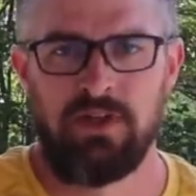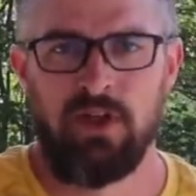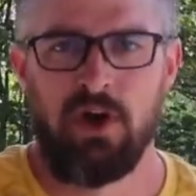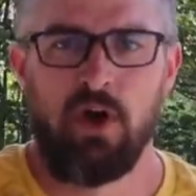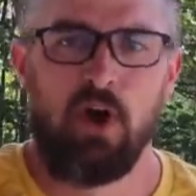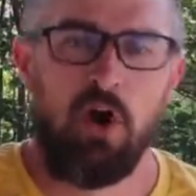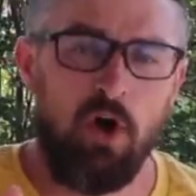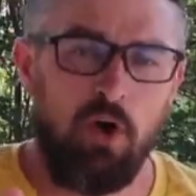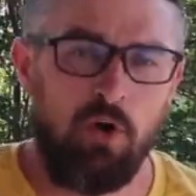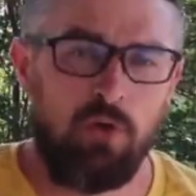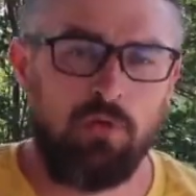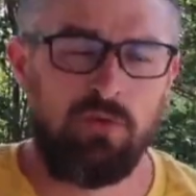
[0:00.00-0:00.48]

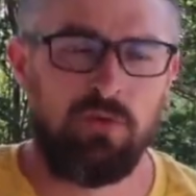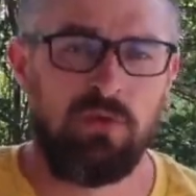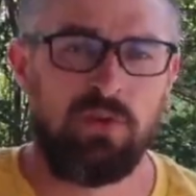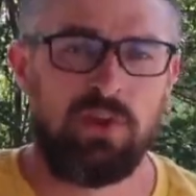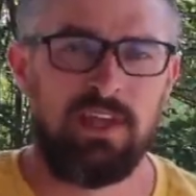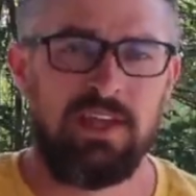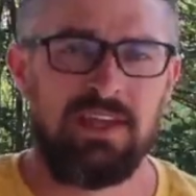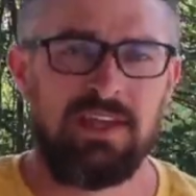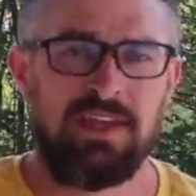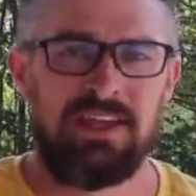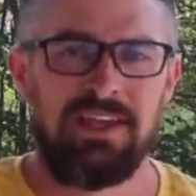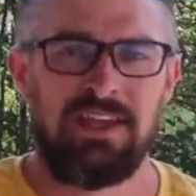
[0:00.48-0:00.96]

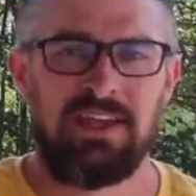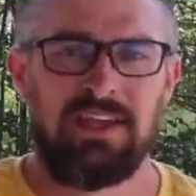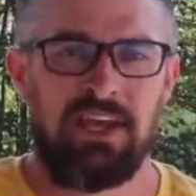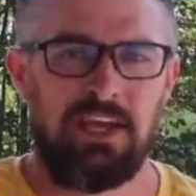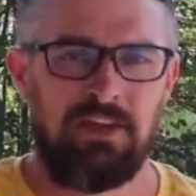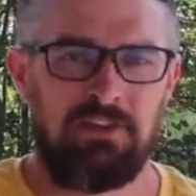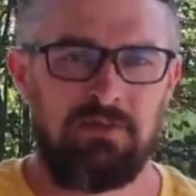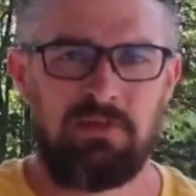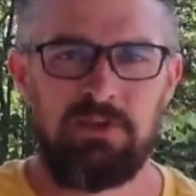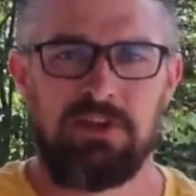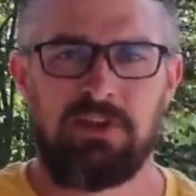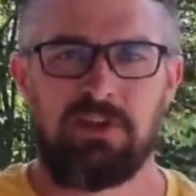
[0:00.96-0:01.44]
Hopefully
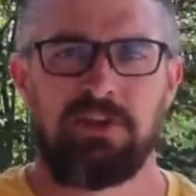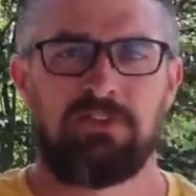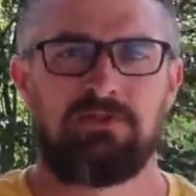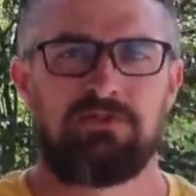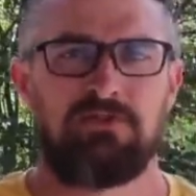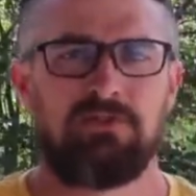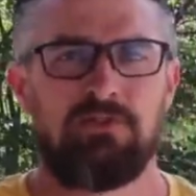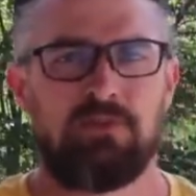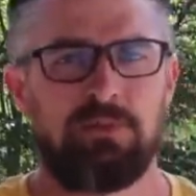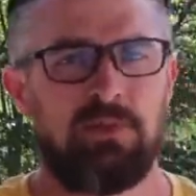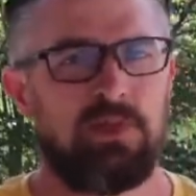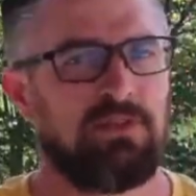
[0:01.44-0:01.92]
it's because
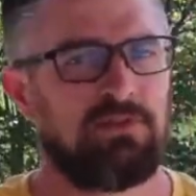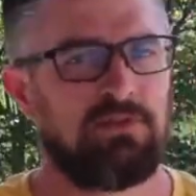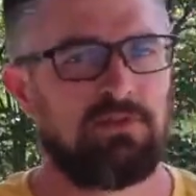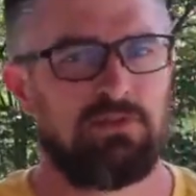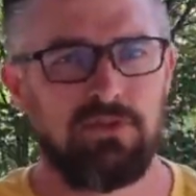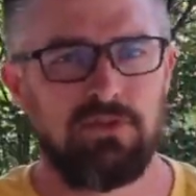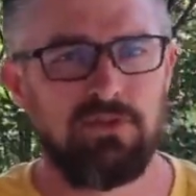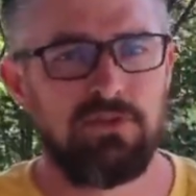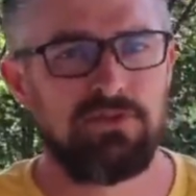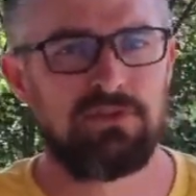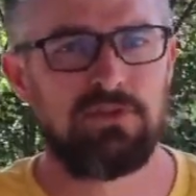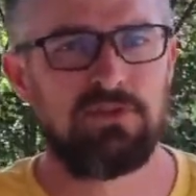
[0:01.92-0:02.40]
you've been
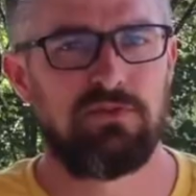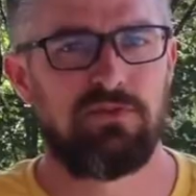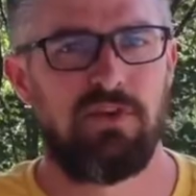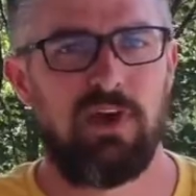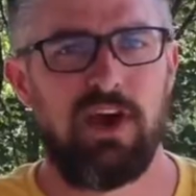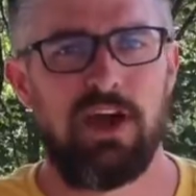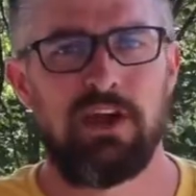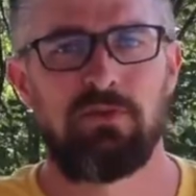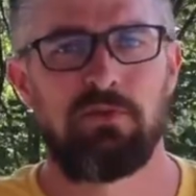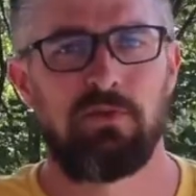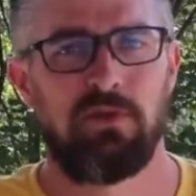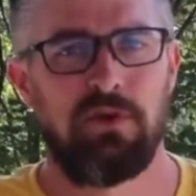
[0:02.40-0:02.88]

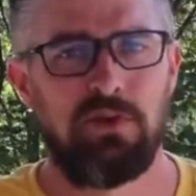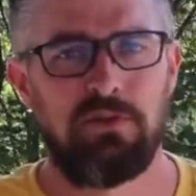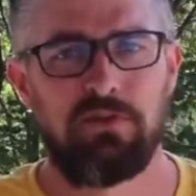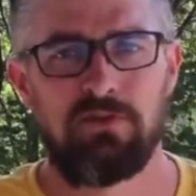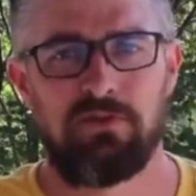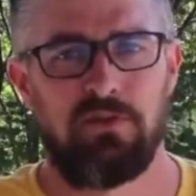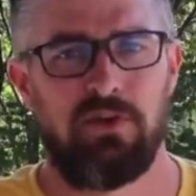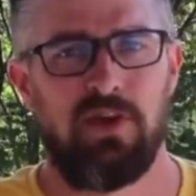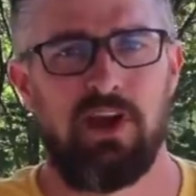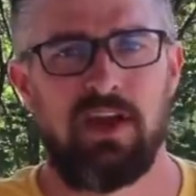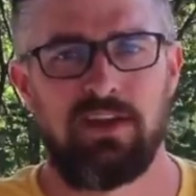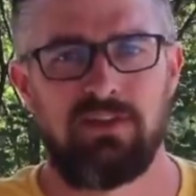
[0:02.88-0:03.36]
crucified with
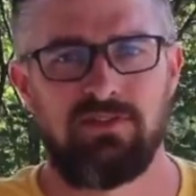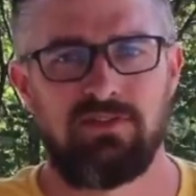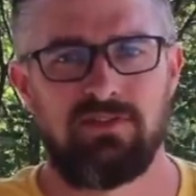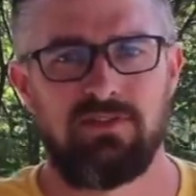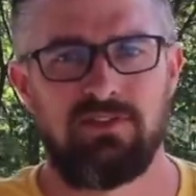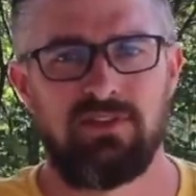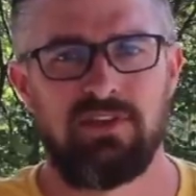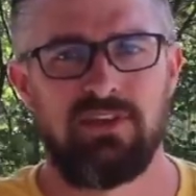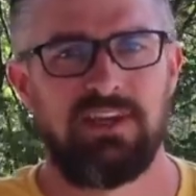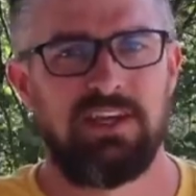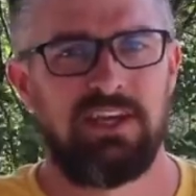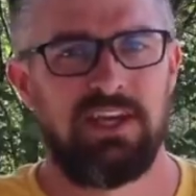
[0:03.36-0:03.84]

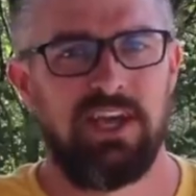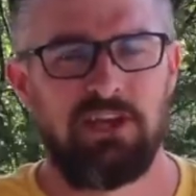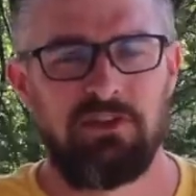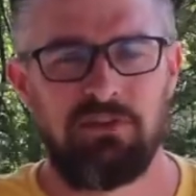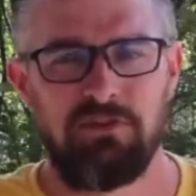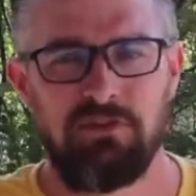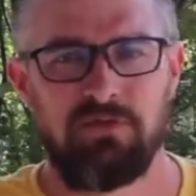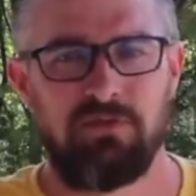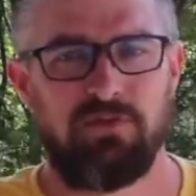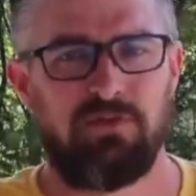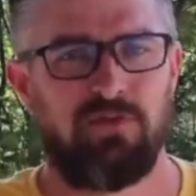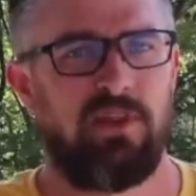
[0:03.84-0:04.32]
Christ and
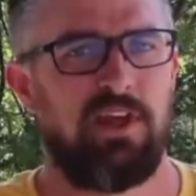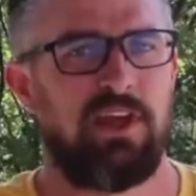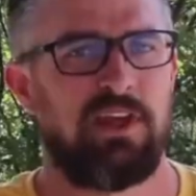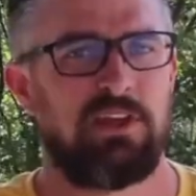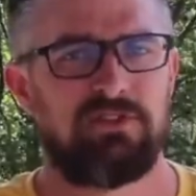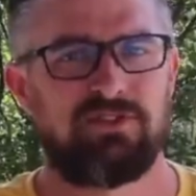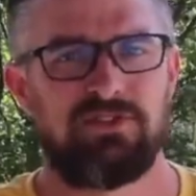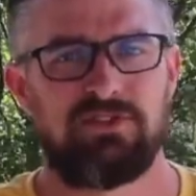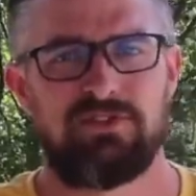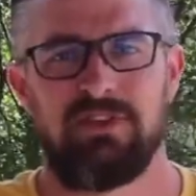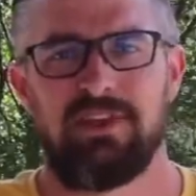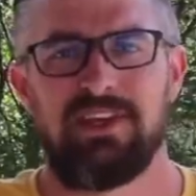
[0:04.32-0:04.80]
your
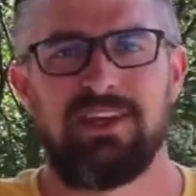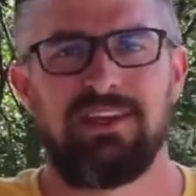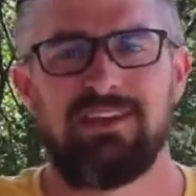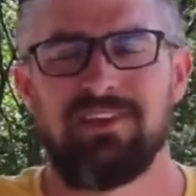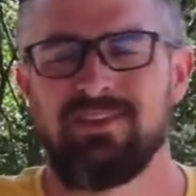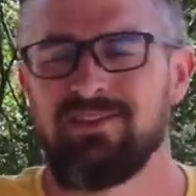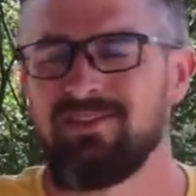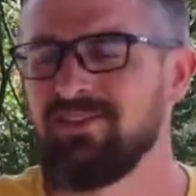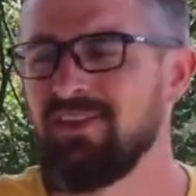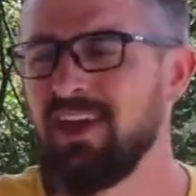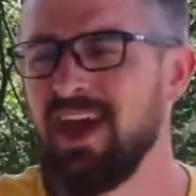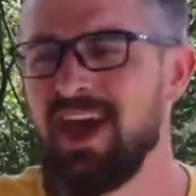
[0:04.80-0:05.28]
fleshly
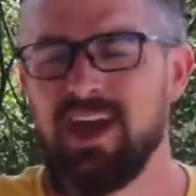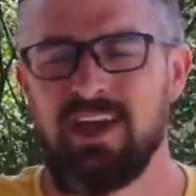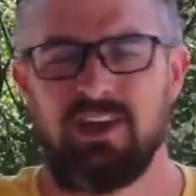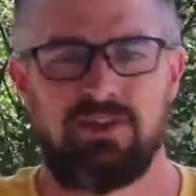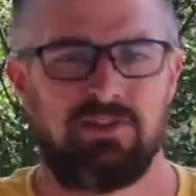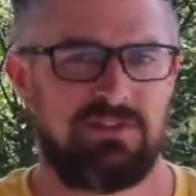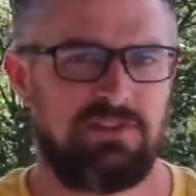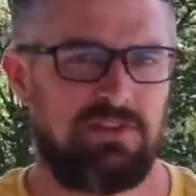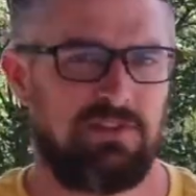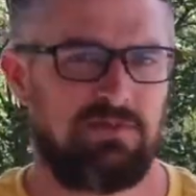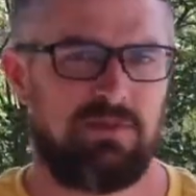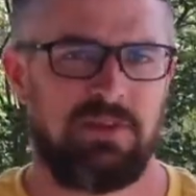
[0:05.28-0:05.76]

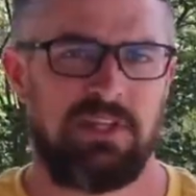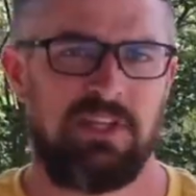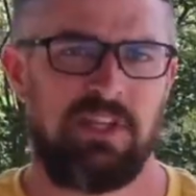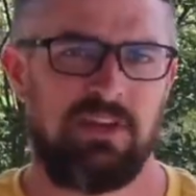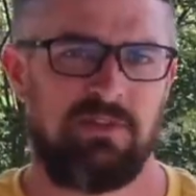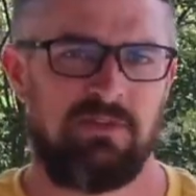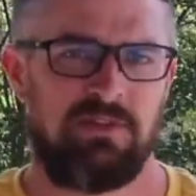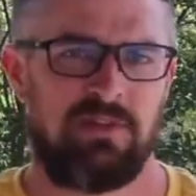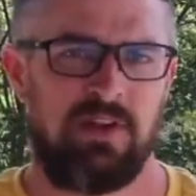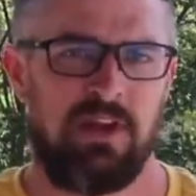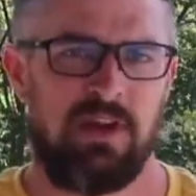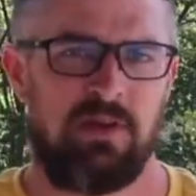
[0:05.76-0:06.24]
desires have been
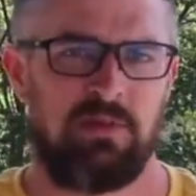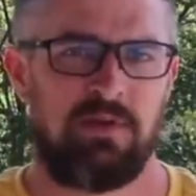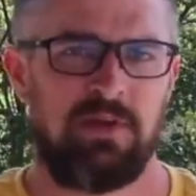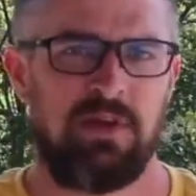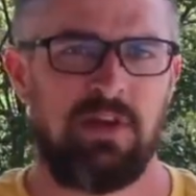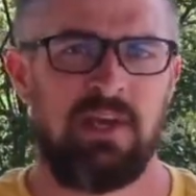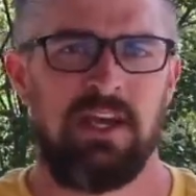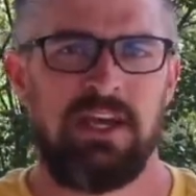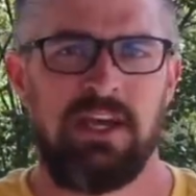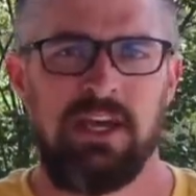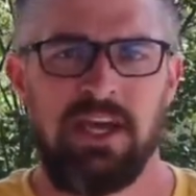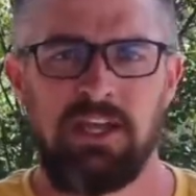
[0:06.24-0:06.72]
given up
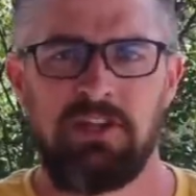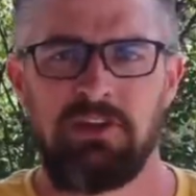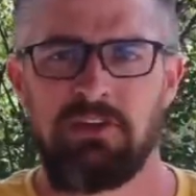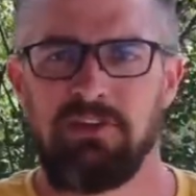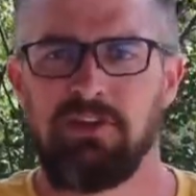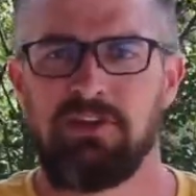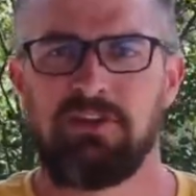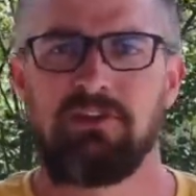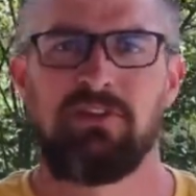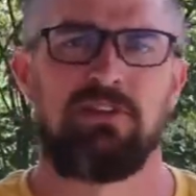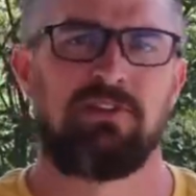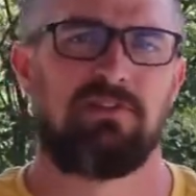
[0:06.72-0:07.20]
and
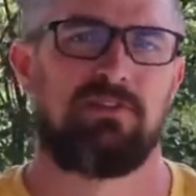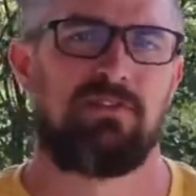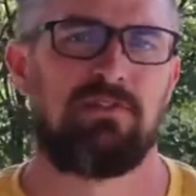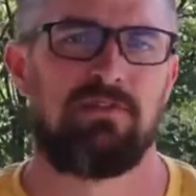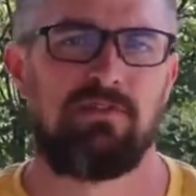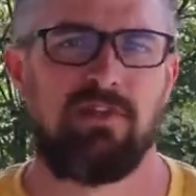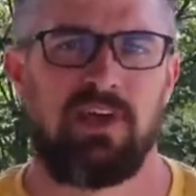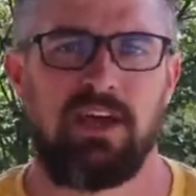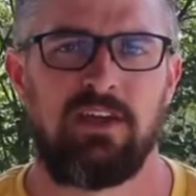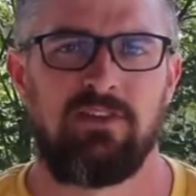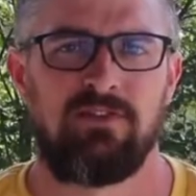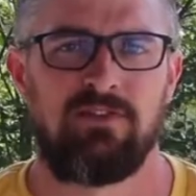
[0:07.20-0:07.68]
goodness
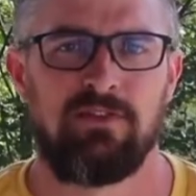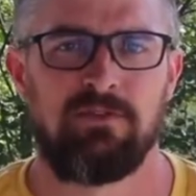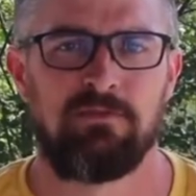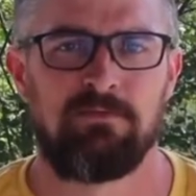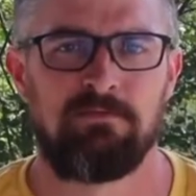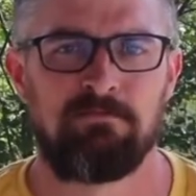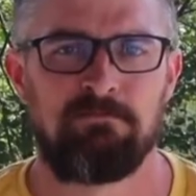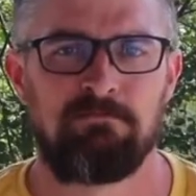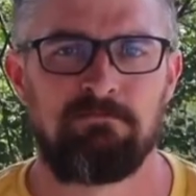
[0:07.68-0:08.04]
defines you.